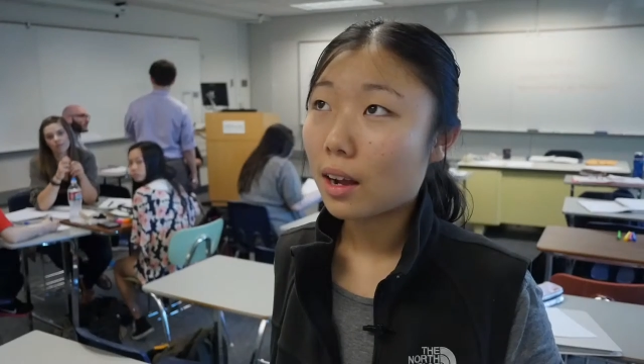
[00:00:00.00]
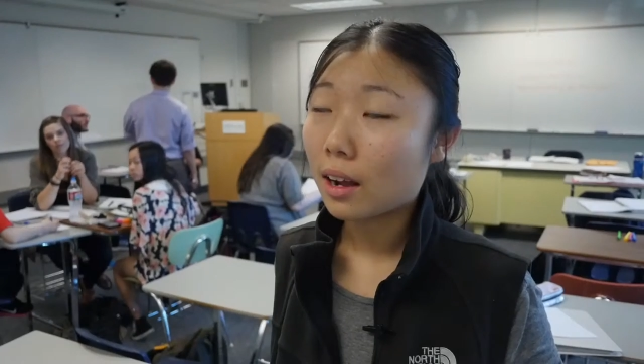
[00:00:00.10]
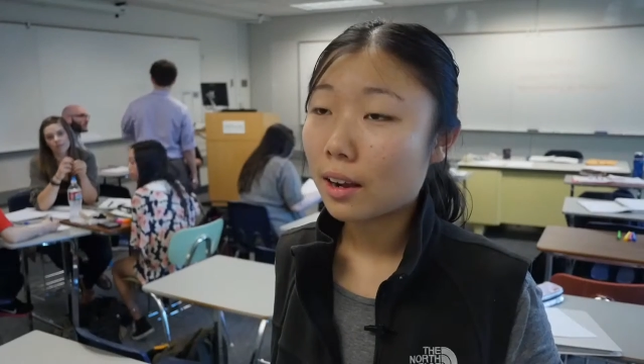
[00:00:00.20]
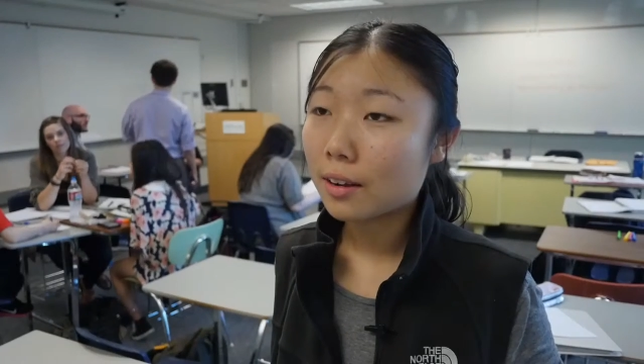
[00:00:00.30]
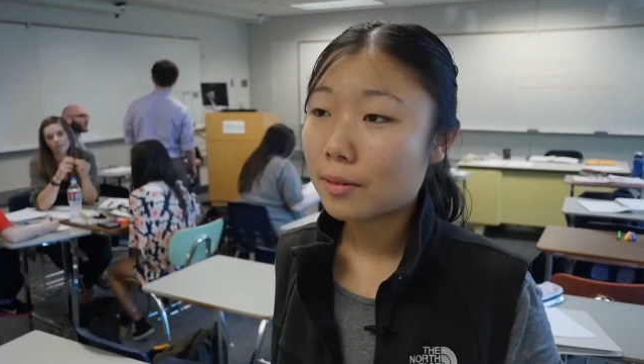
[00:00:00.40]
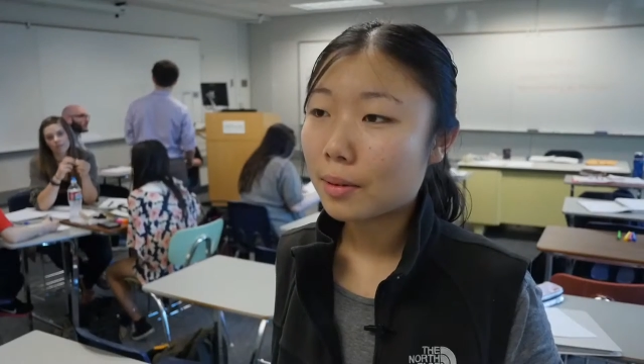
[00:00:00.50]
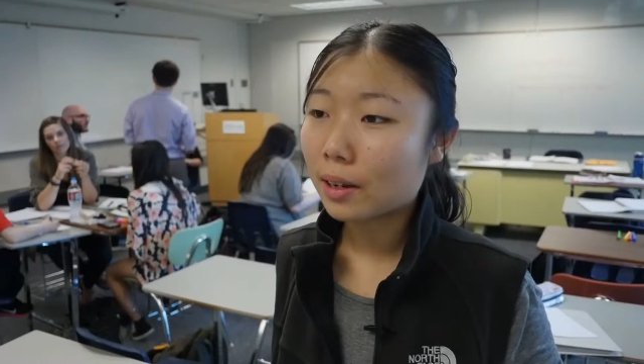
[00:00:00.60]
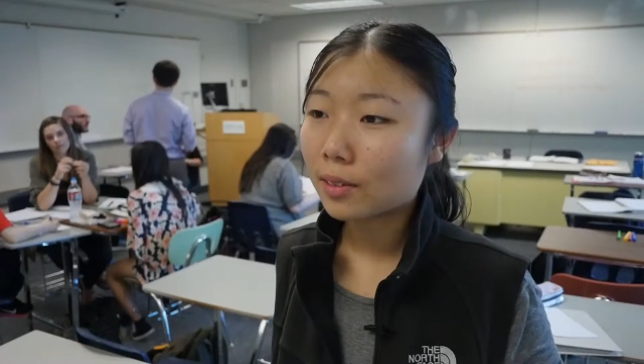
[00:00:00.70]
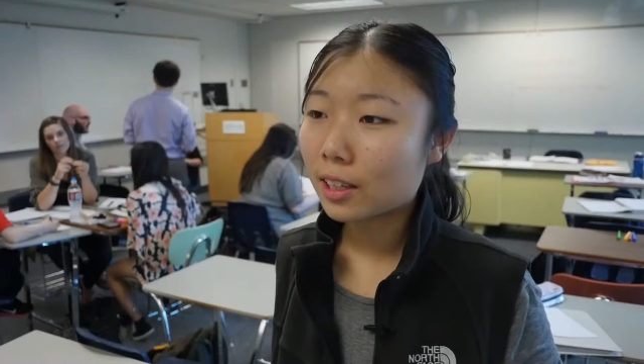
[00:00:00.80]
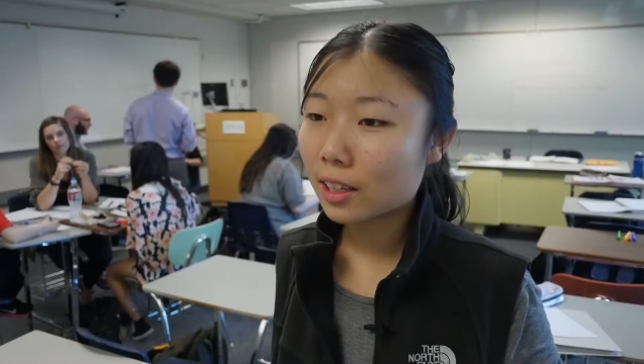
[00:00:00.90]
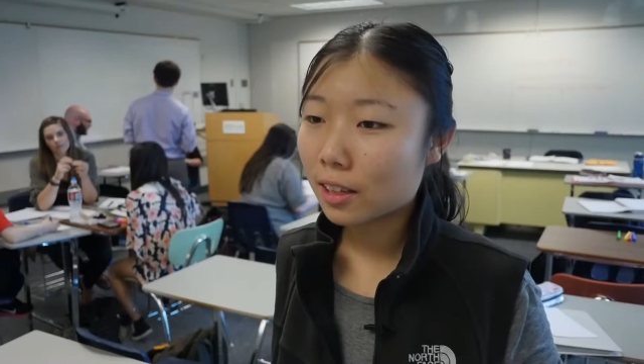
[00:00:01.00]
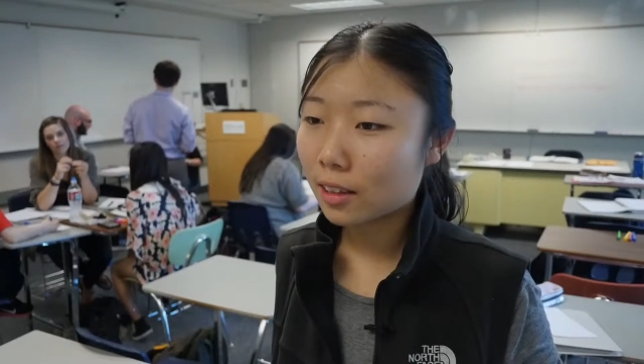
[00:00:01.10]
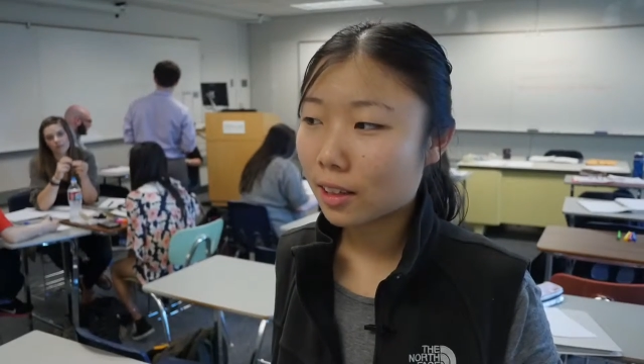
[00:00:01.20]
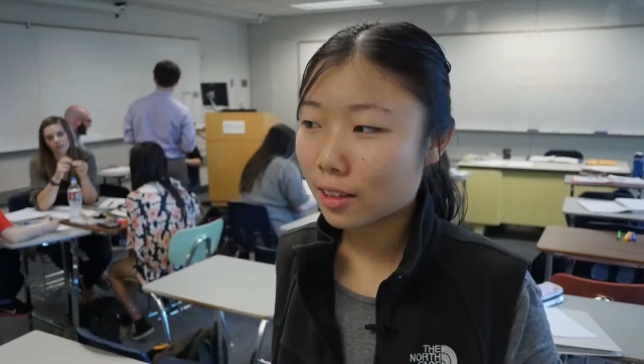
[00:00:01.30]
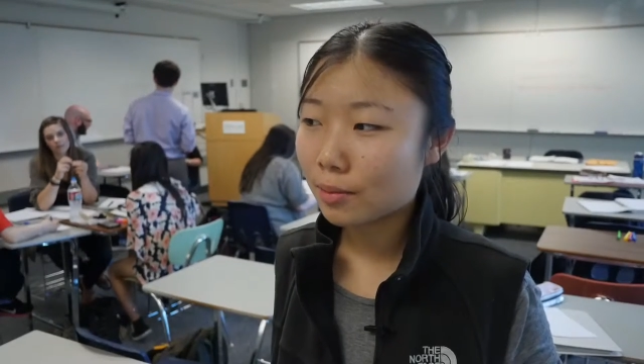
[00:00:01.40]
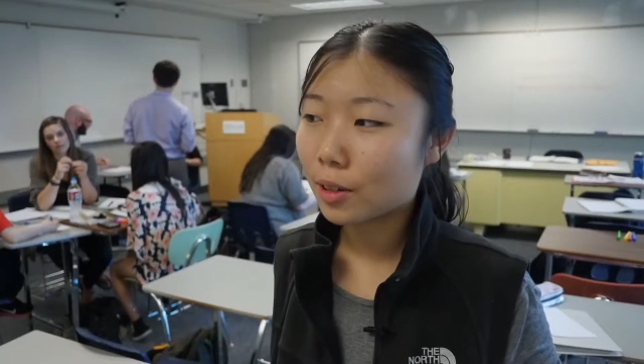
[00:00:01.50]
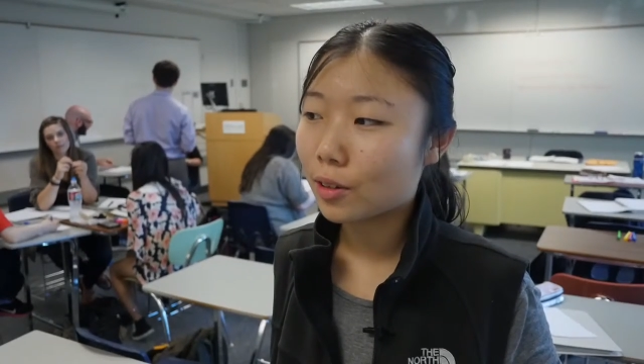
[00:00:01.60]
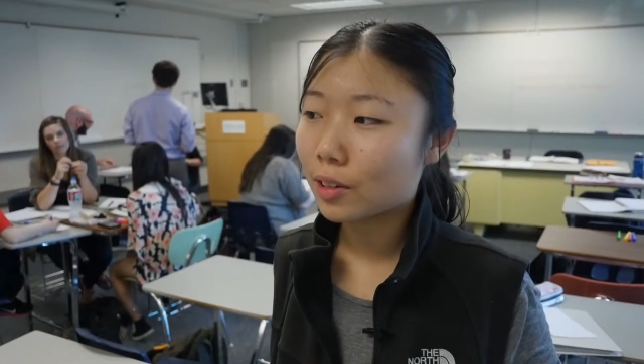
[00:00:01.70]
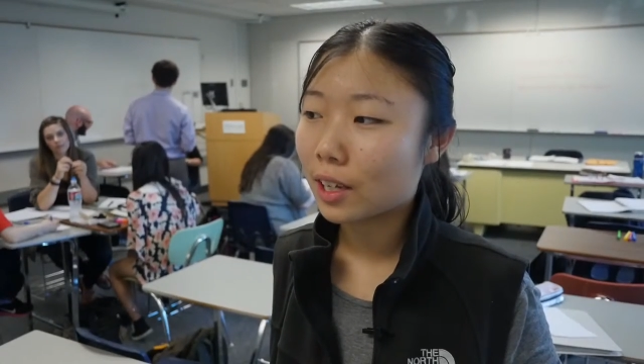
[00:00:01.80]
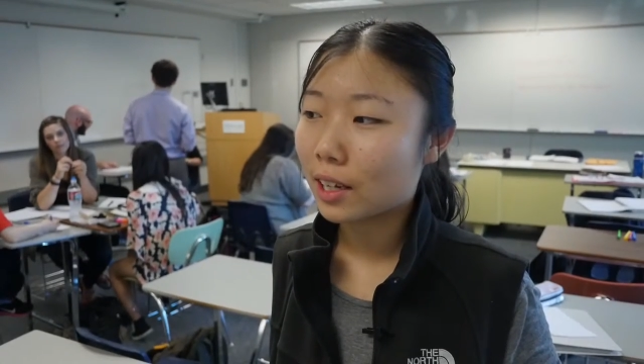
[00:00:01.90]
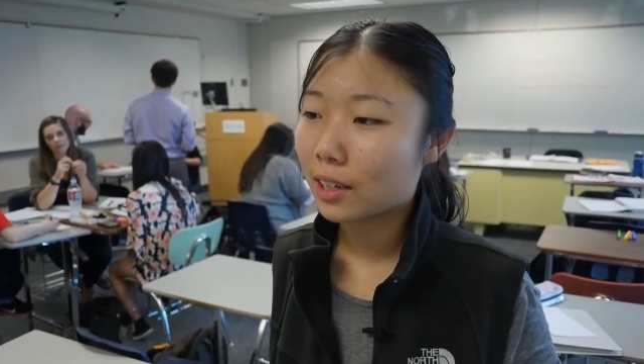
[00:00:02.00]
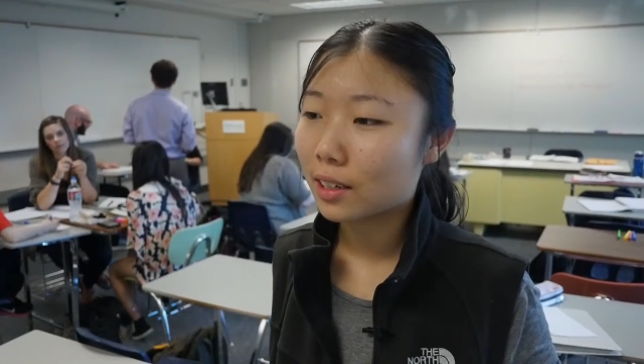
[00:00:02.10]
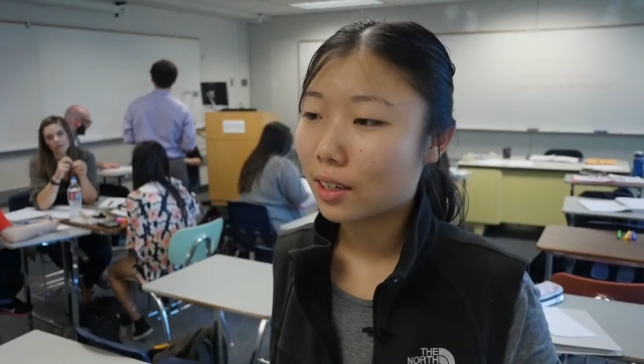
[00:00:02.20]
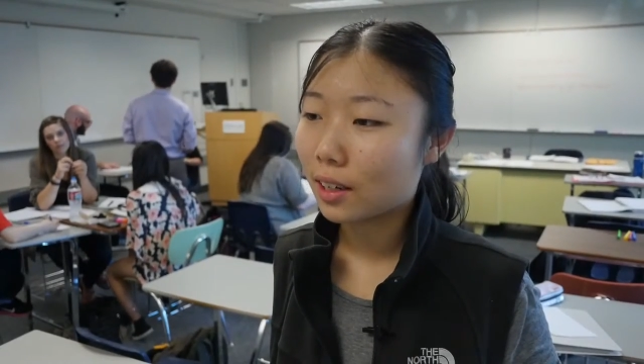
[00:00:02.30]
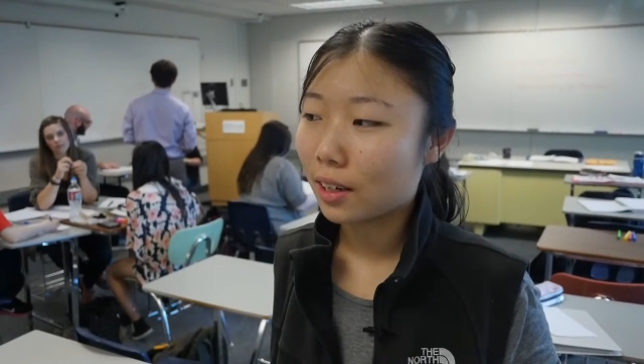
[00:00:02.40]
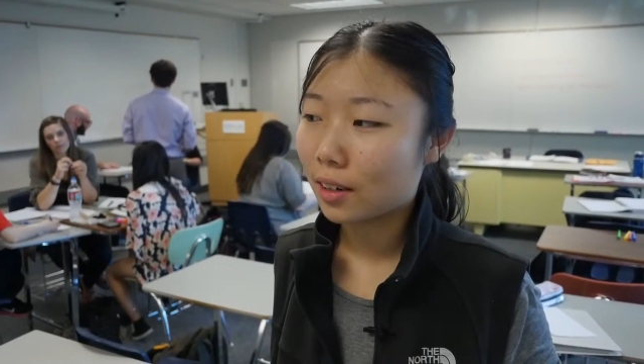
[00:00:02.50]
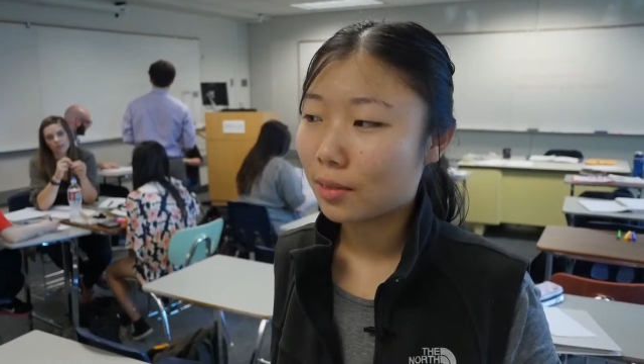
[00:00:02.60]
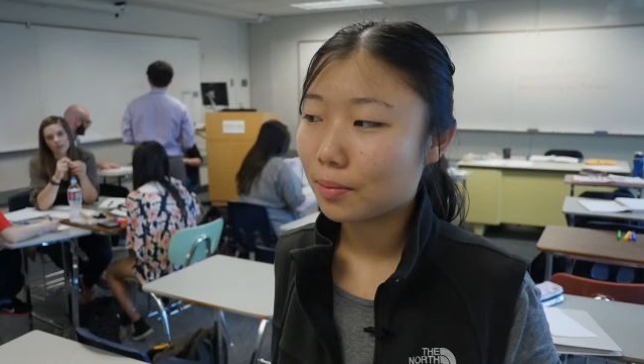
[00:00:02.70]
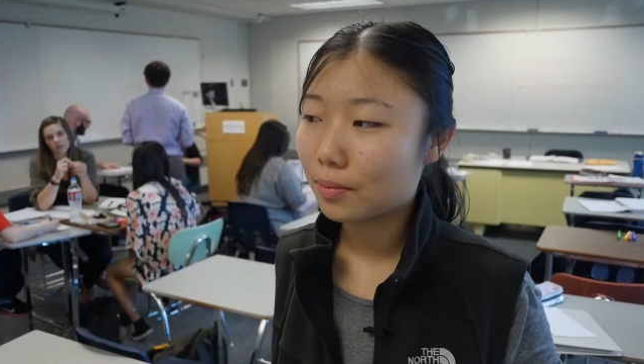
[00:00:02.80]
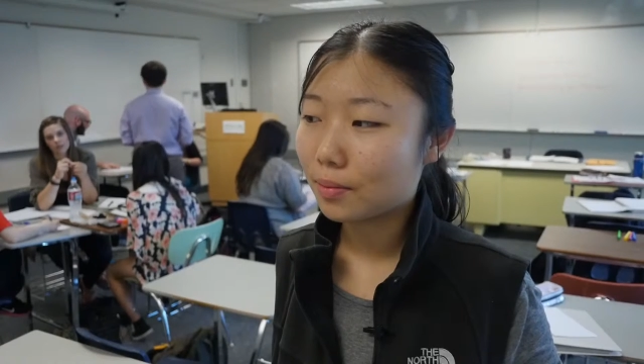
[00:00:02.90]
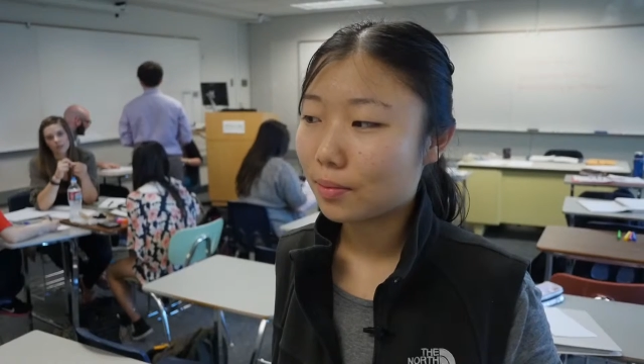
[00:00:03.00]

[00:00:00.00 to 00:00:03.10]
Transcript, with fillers: Um, I would let them know that um,